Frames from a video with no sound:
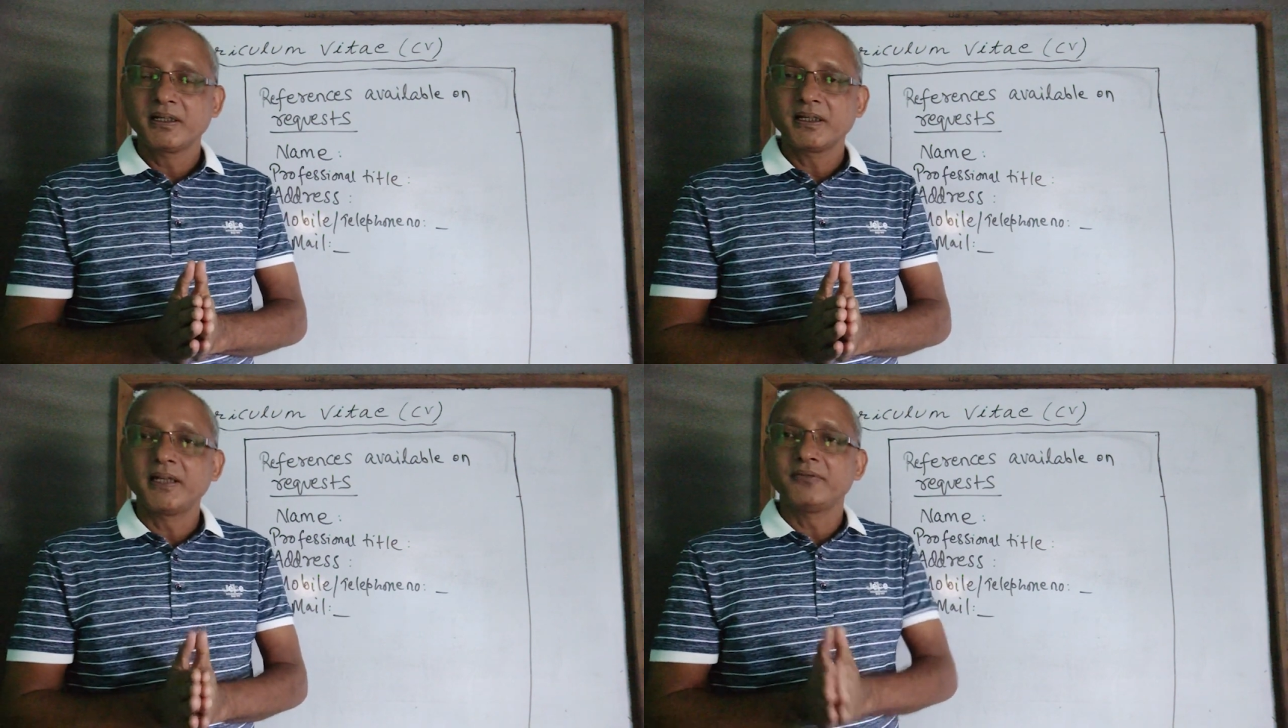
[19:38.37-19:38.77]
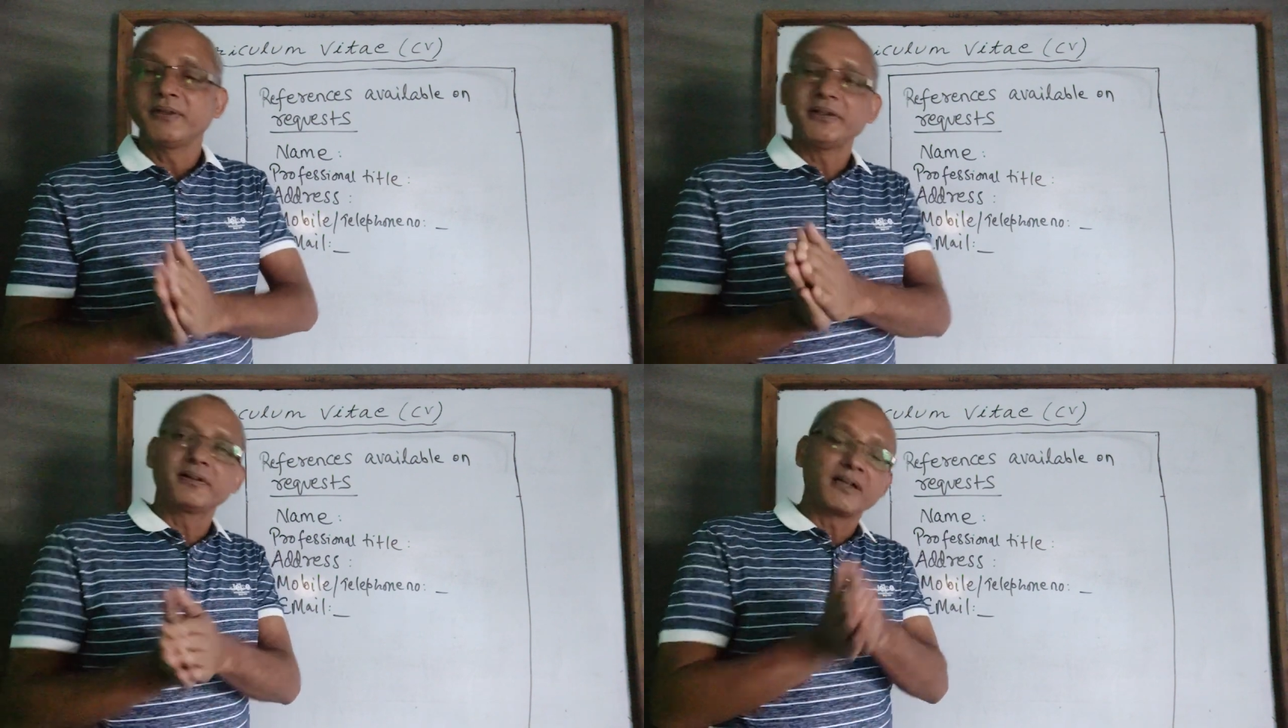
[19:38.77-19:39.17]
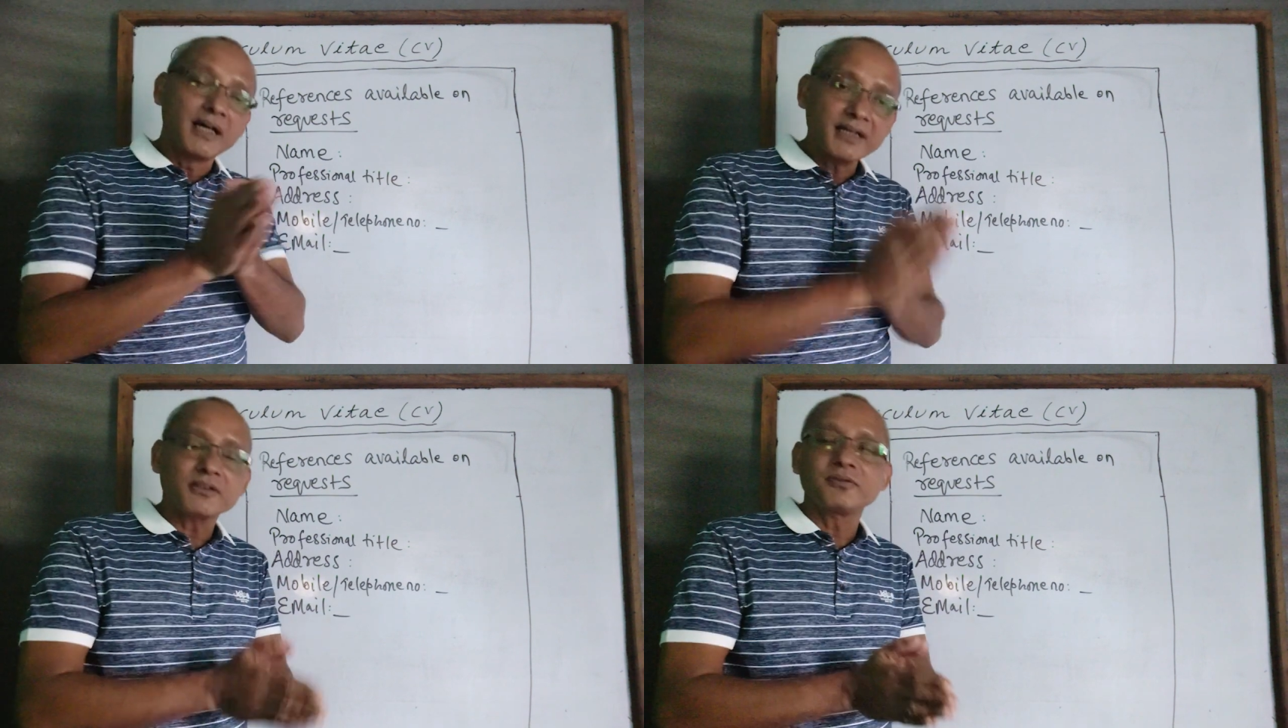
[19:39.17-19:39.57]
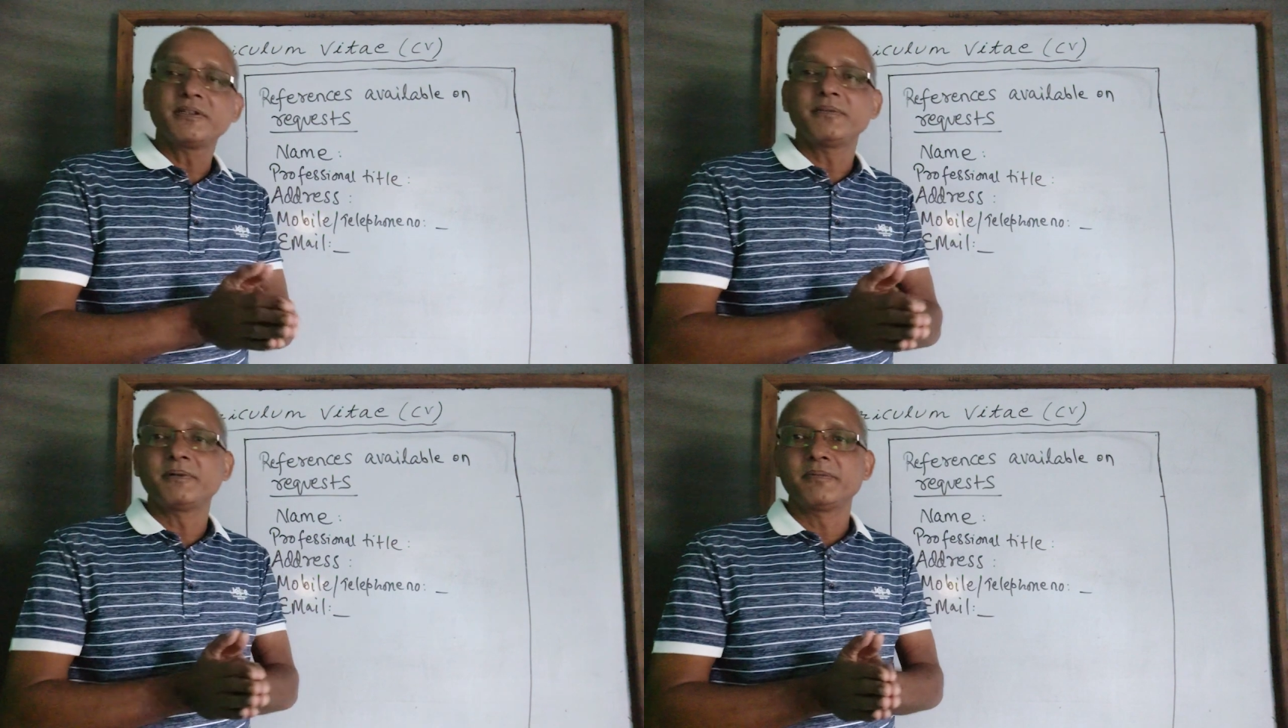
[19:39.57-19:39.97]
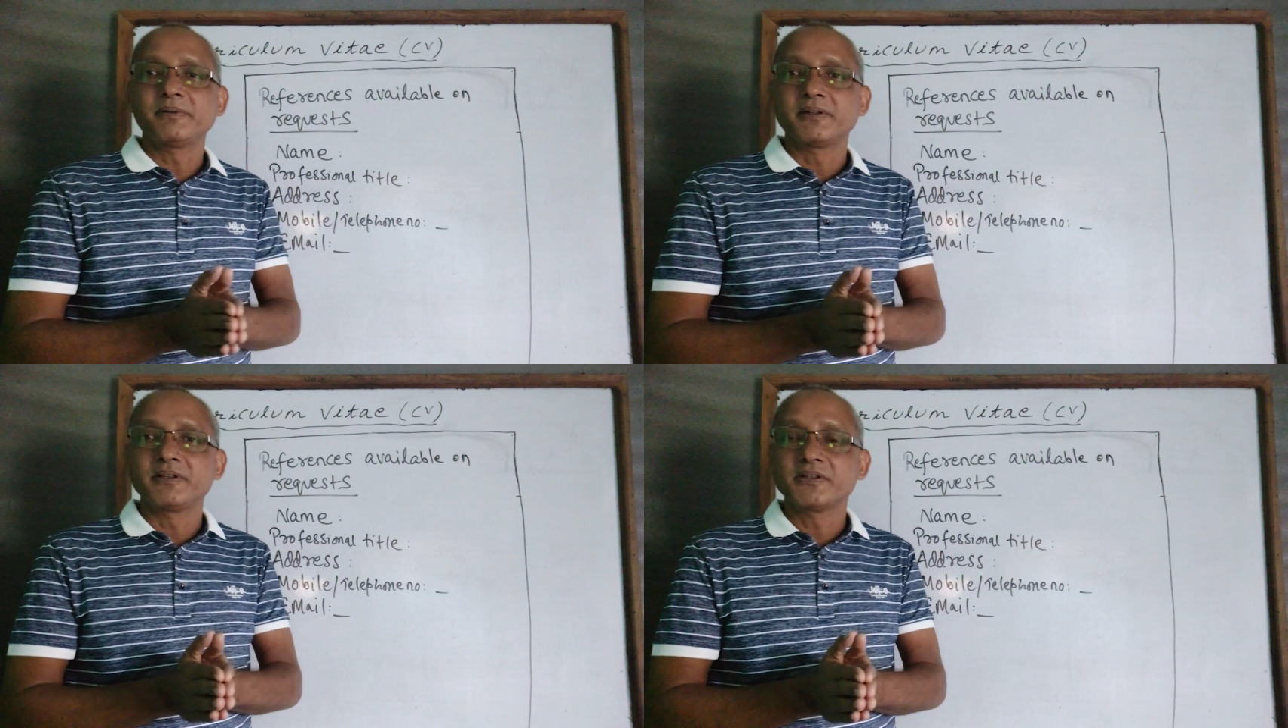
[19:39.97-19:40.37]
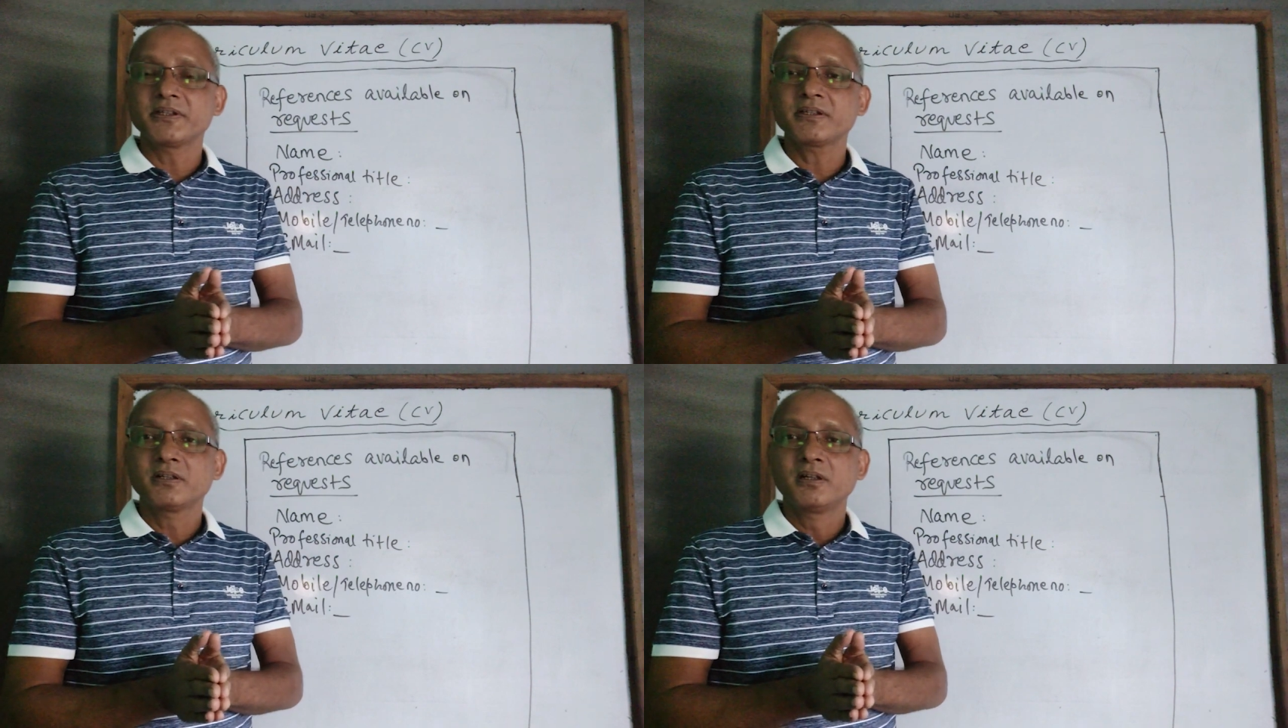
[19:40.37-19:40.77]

And when you are asked to give references,